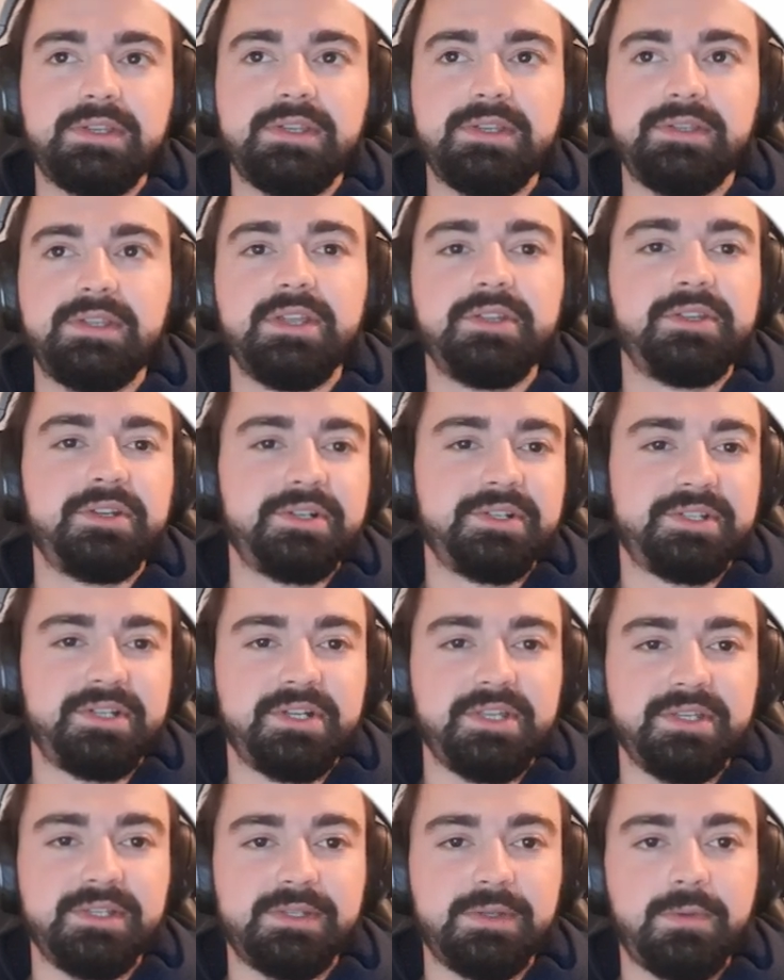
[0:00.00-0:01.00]
There is an
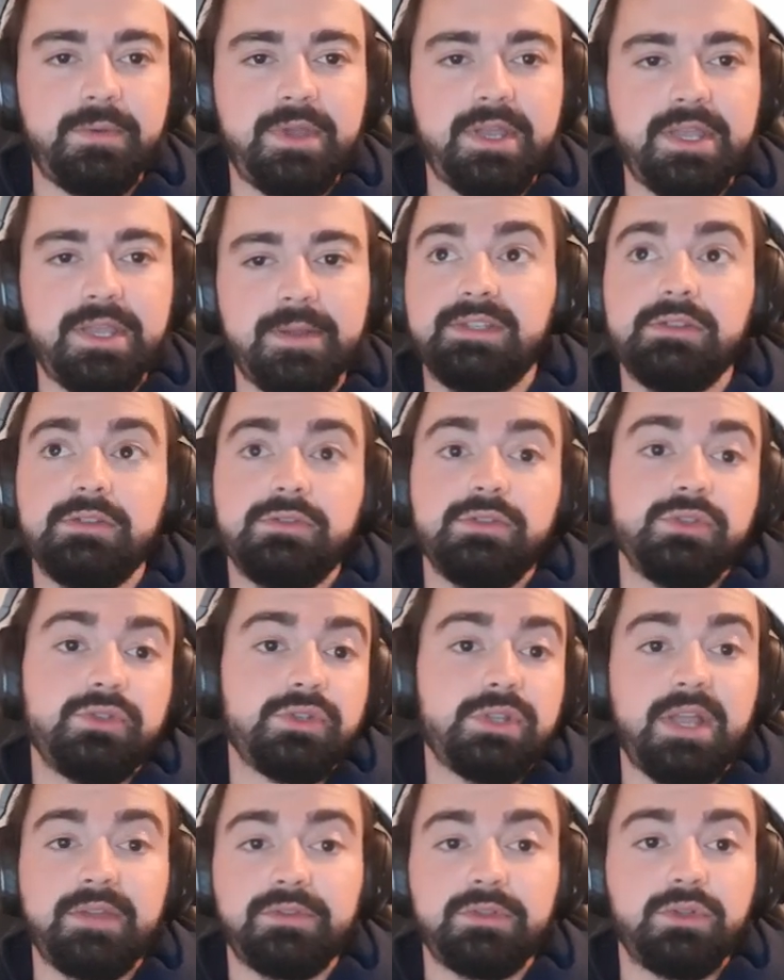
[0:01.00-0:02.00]
easy way. You
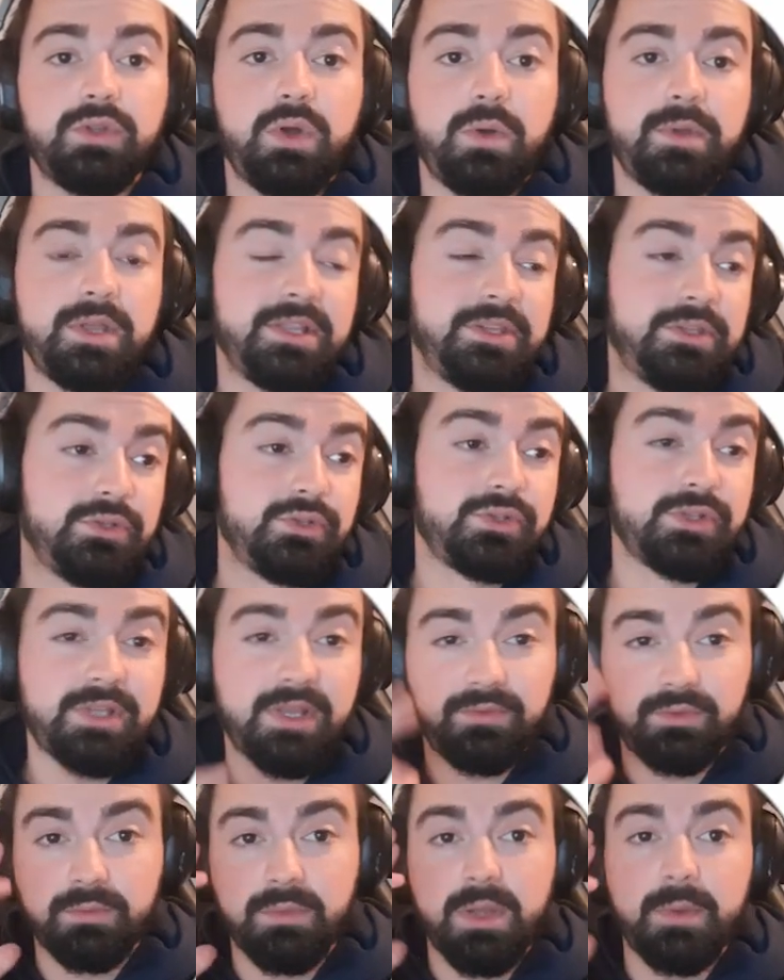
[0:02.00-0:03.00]
just have to know, and you just
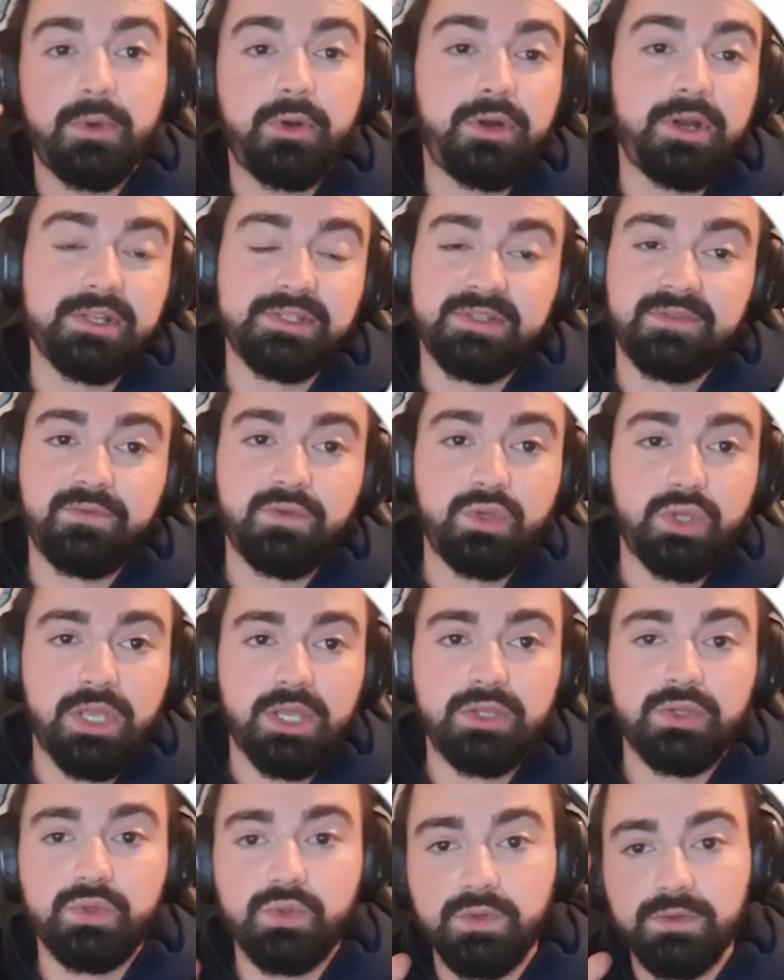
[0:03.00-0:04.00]
have to memorize if you
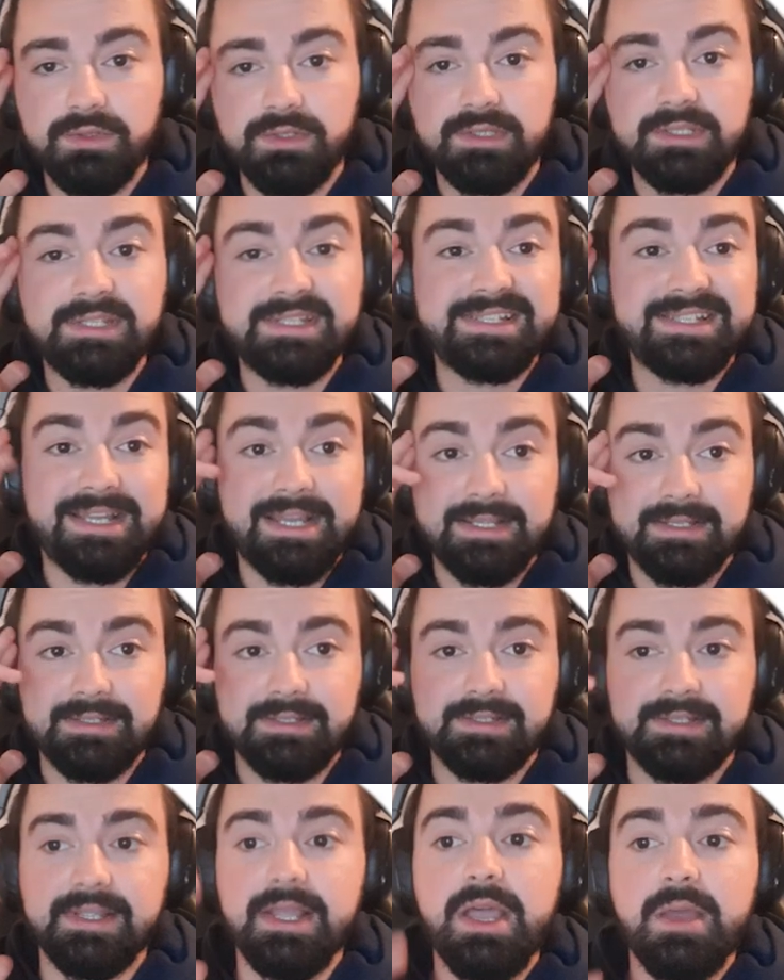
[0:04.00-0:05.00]
can do the
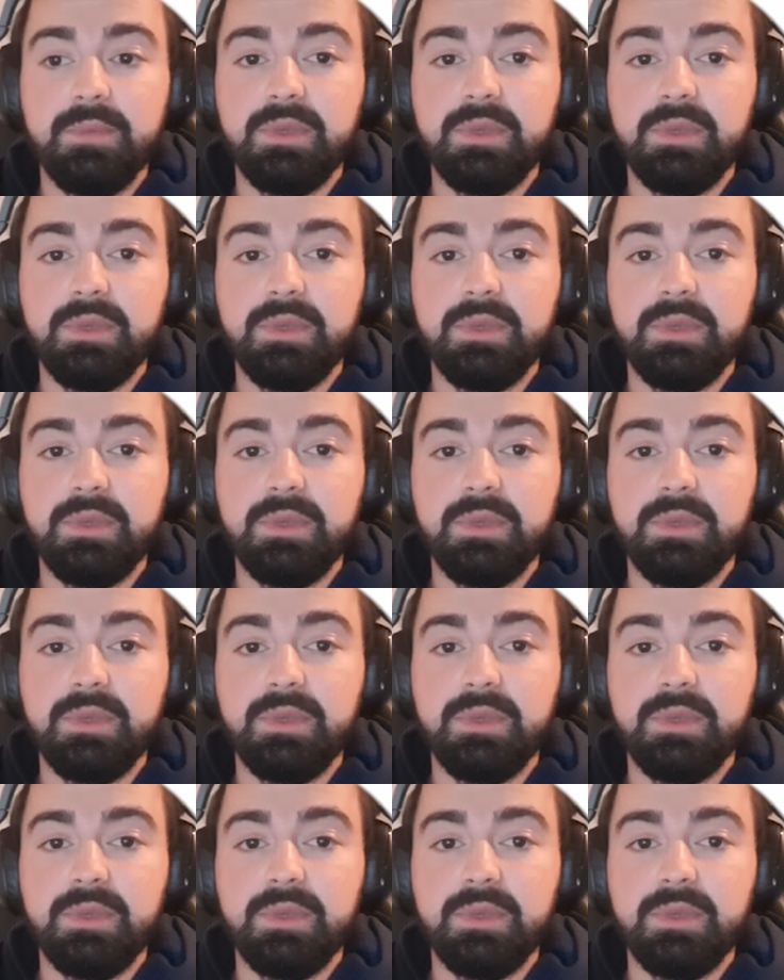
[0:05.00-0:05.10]
sizes,